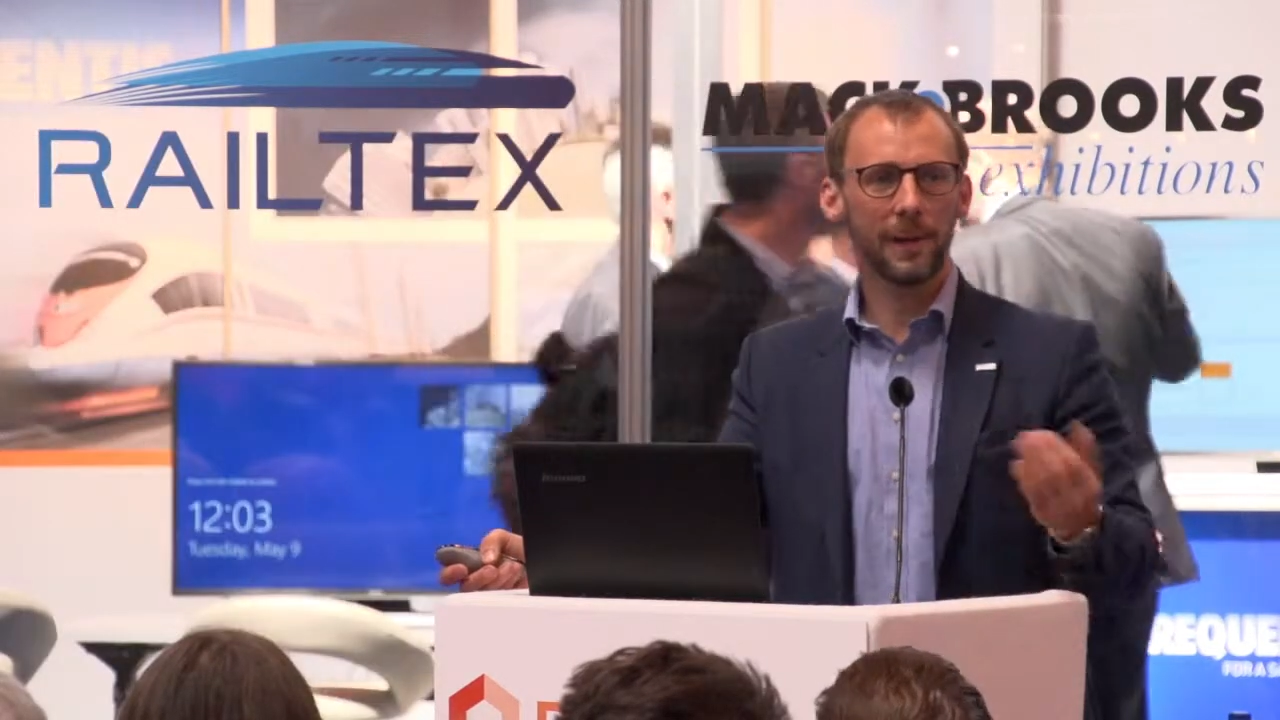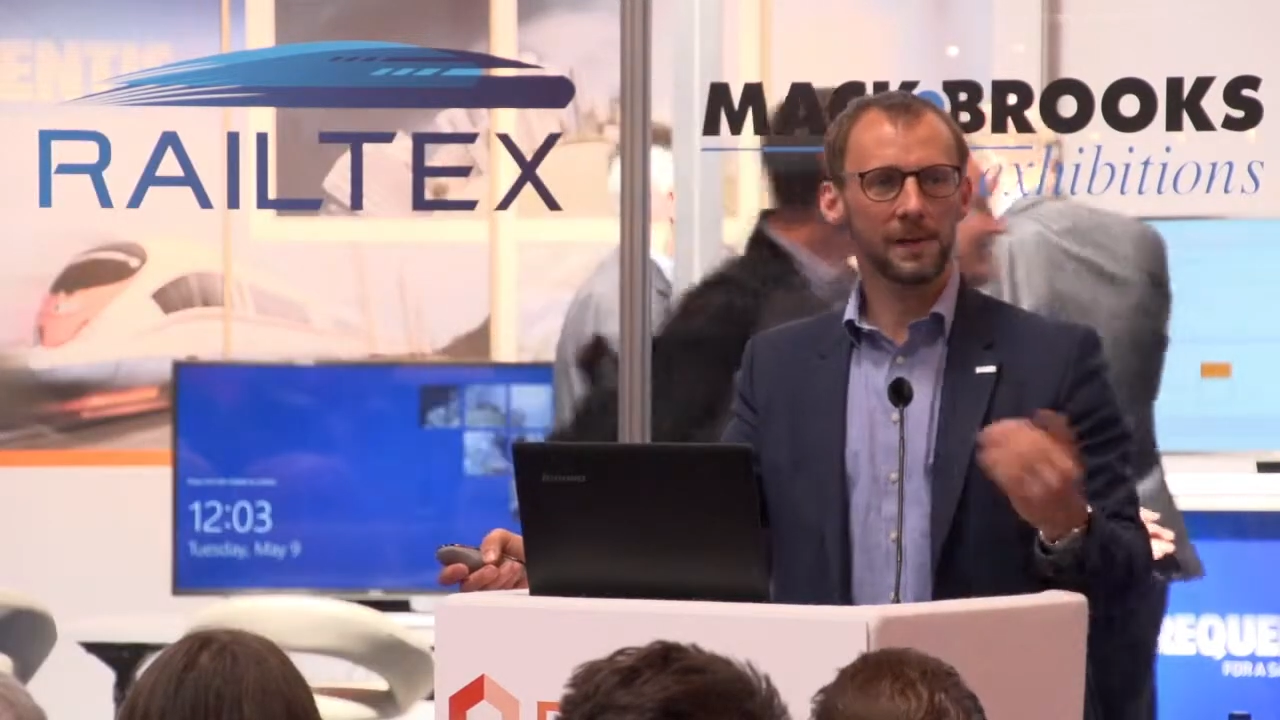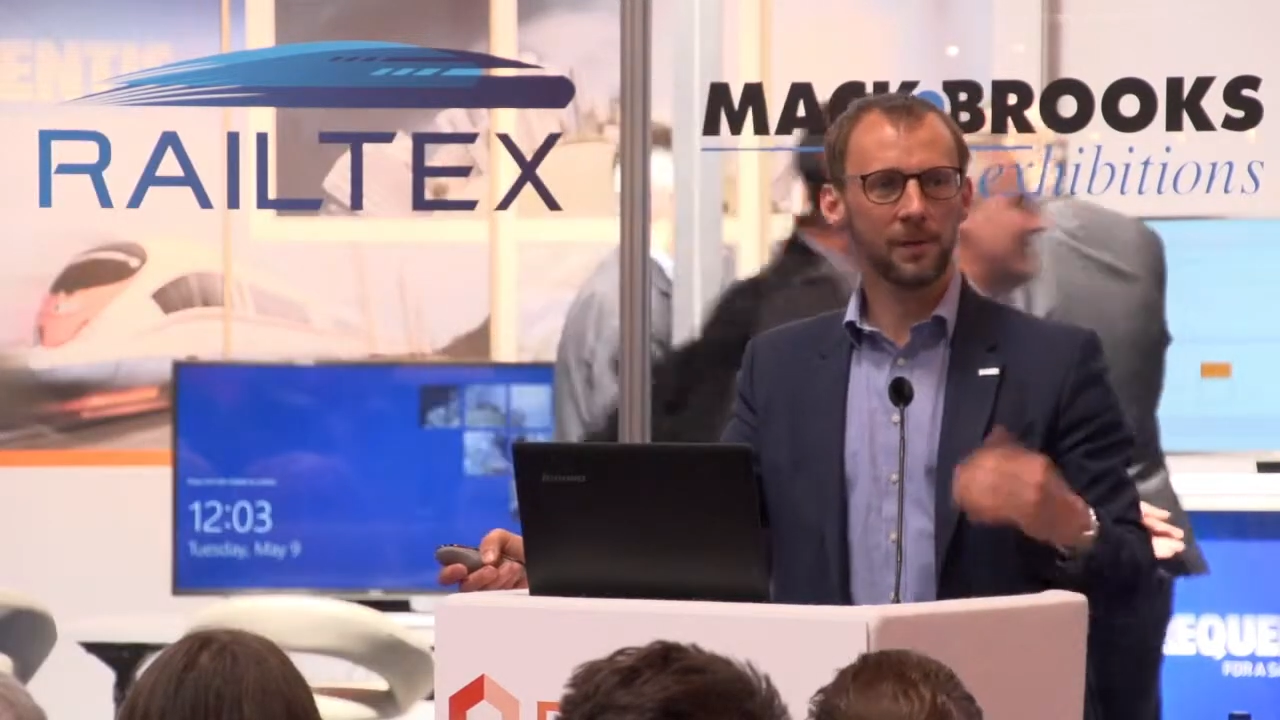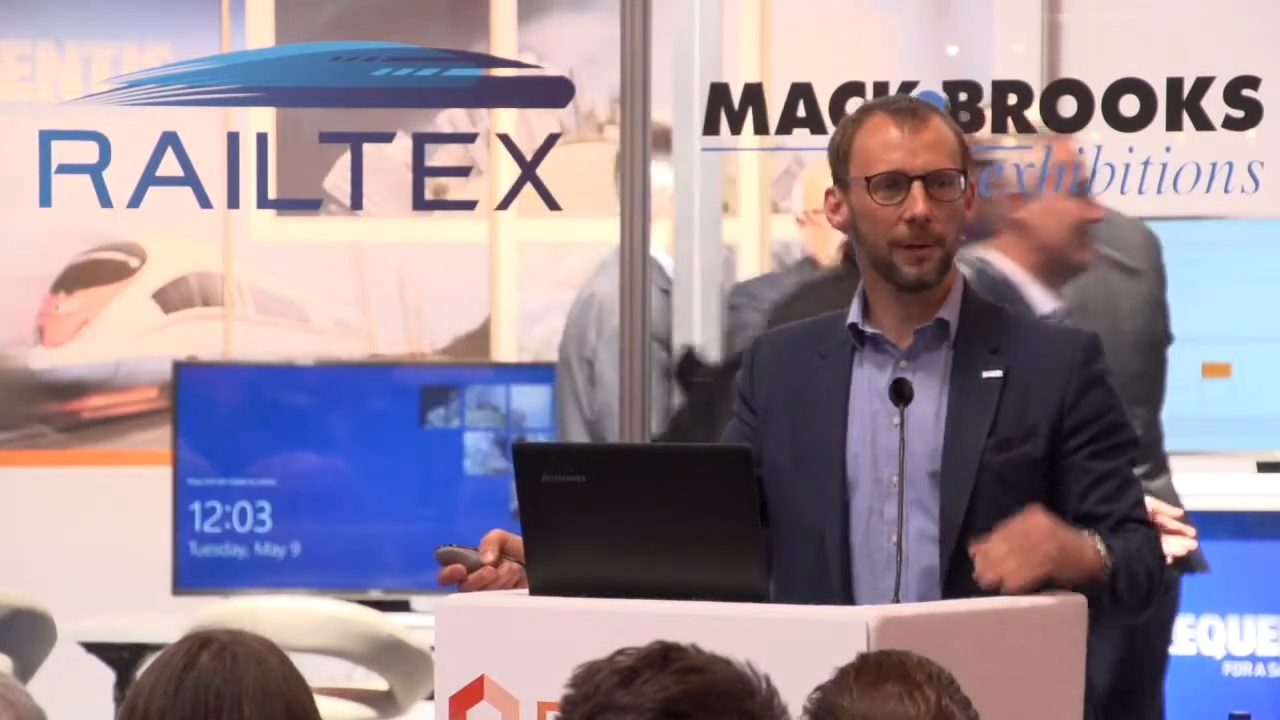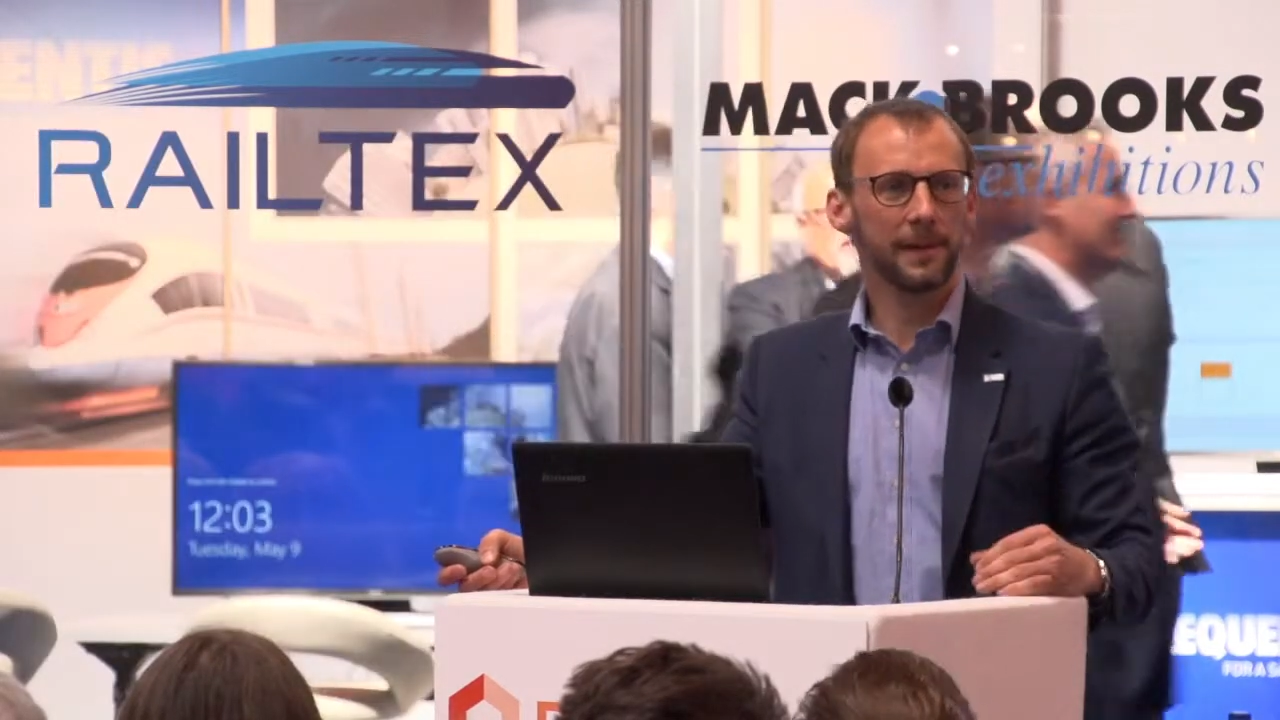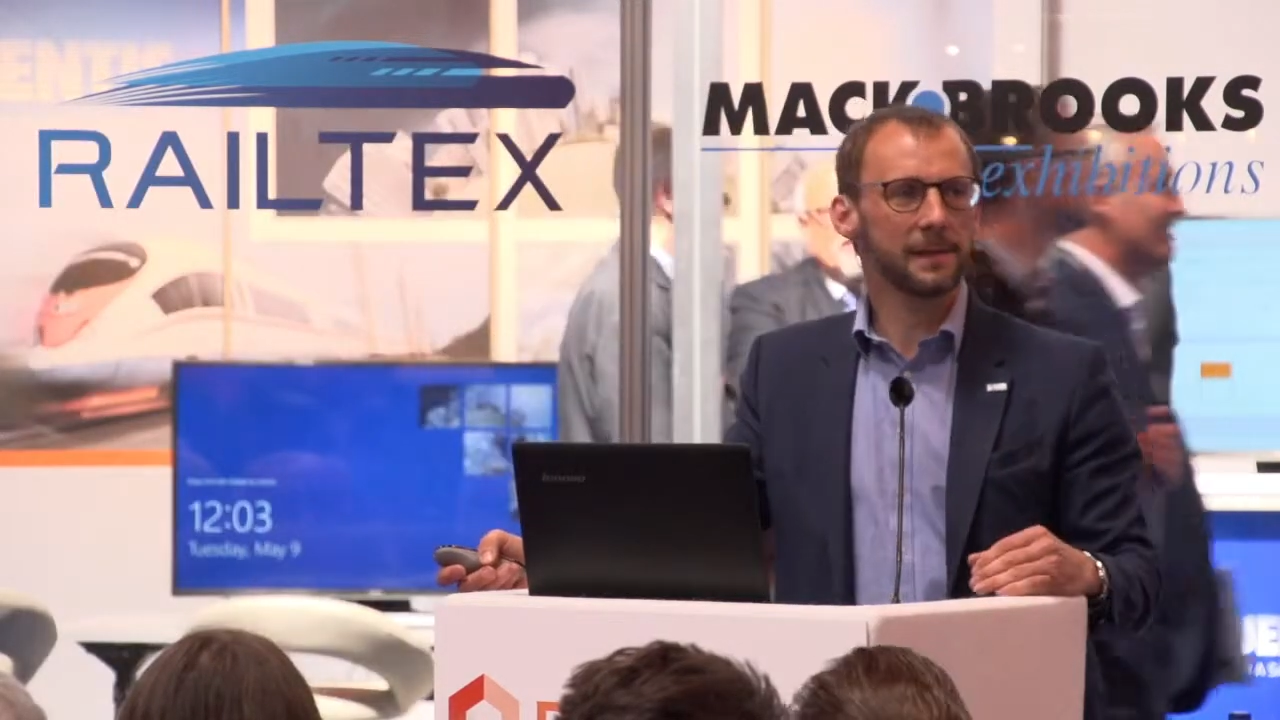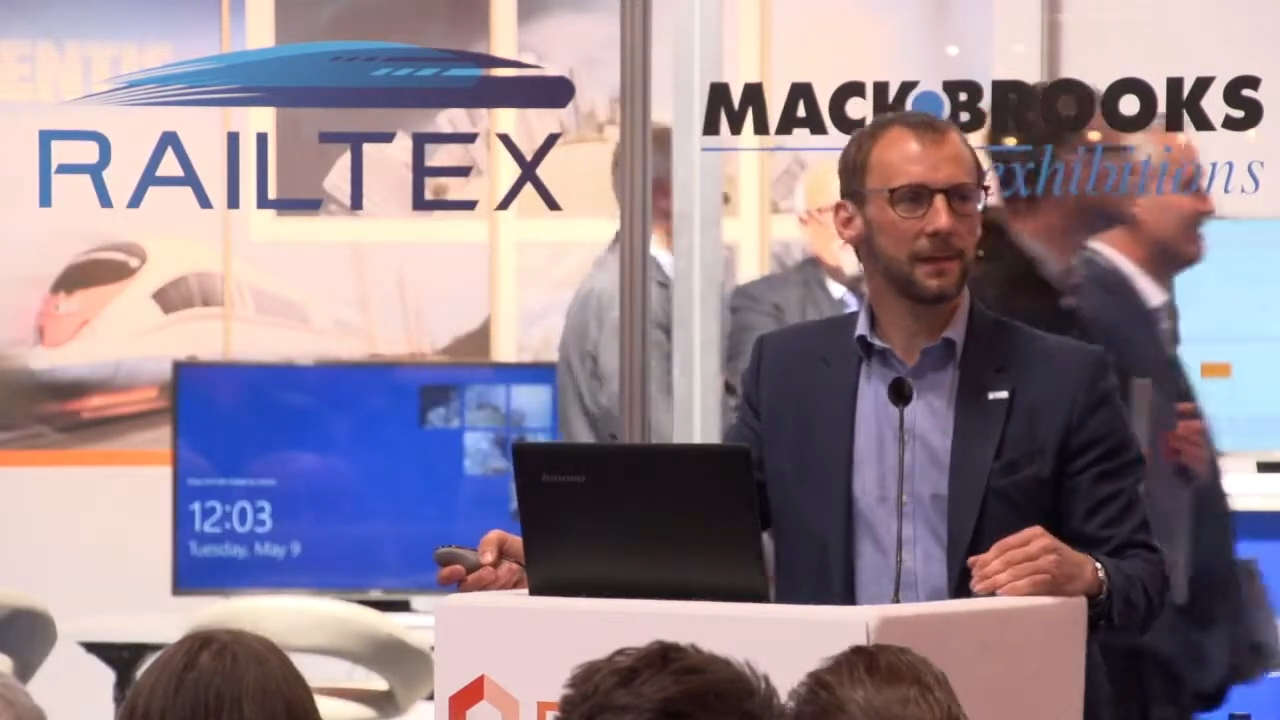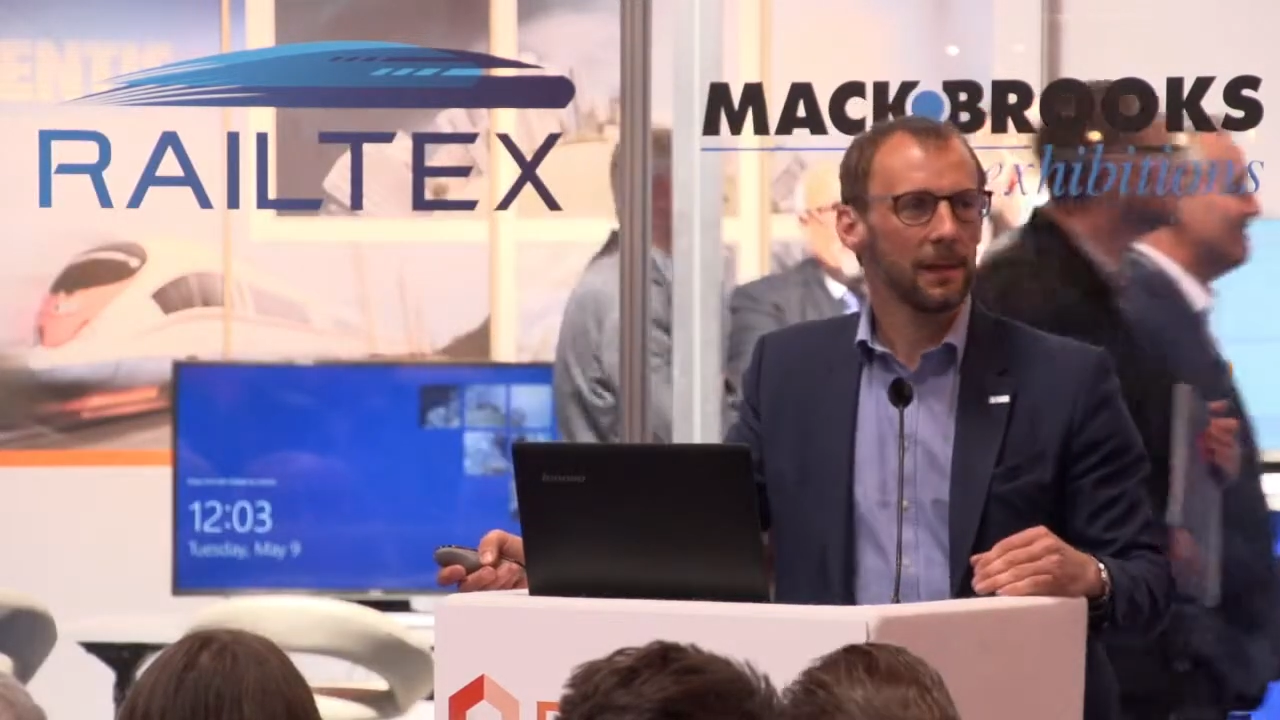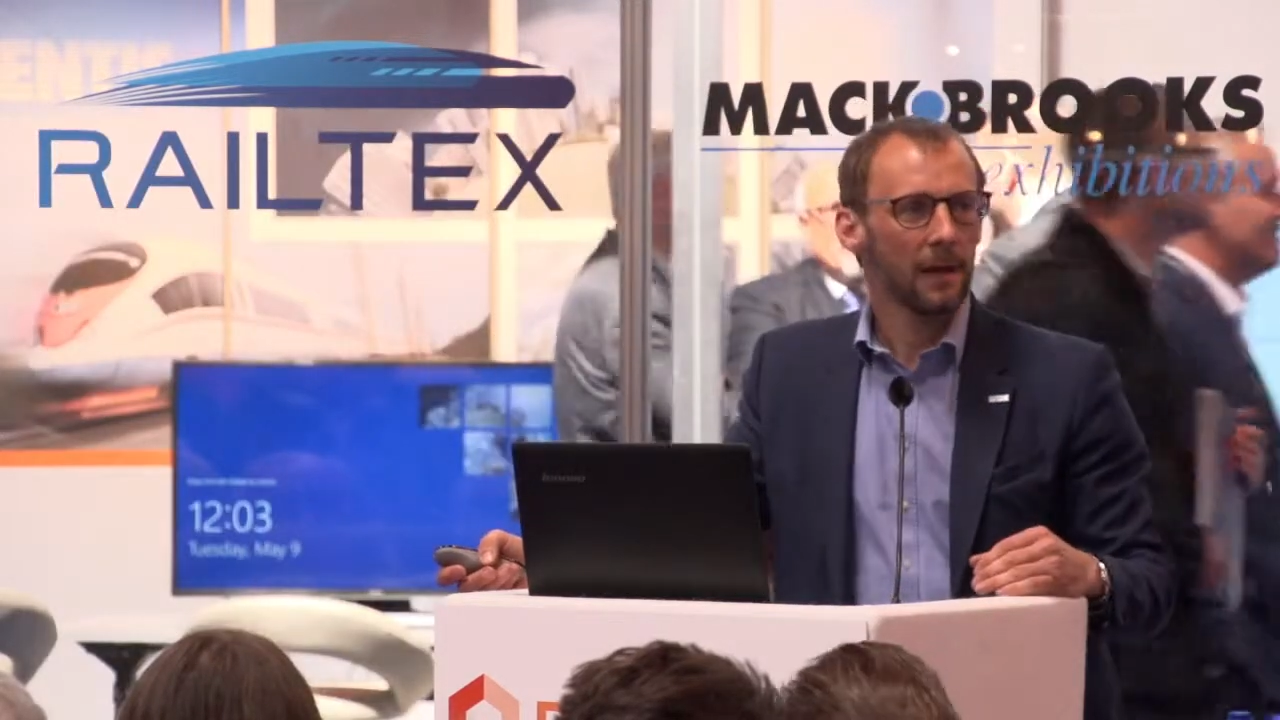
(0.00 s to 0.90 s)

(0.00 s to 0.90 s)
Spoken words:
into it